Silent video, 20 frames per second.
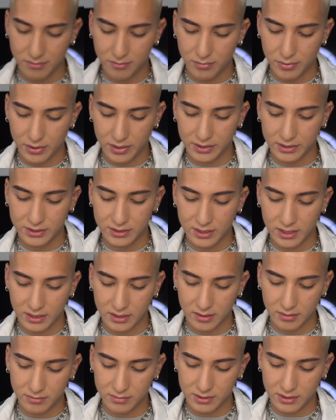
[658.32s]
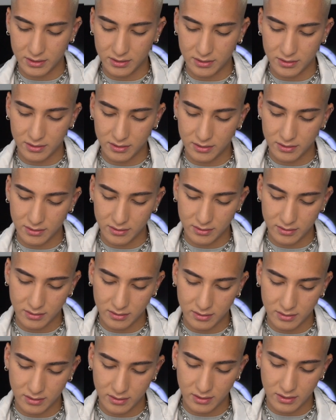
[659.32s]
brush that comes in it.
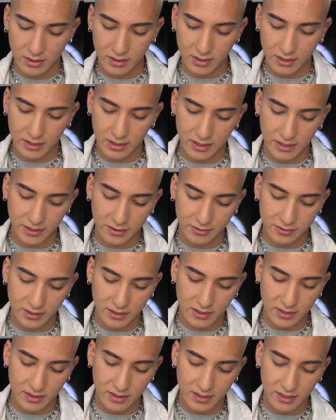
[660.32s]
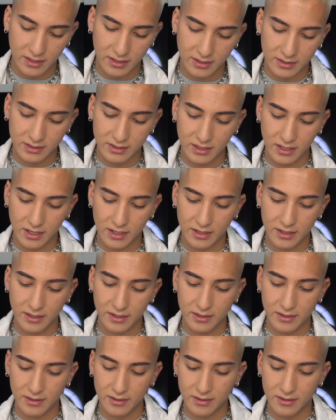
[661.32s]
I use the thin side,